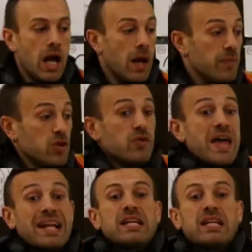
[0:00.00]

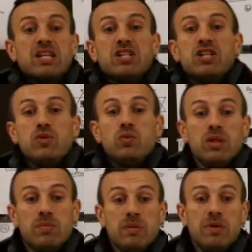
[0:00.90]
That can
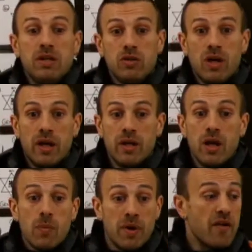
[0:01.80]
continually be being done.
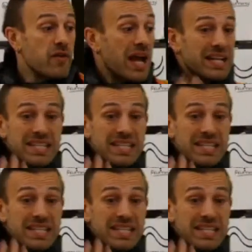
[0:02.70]
But every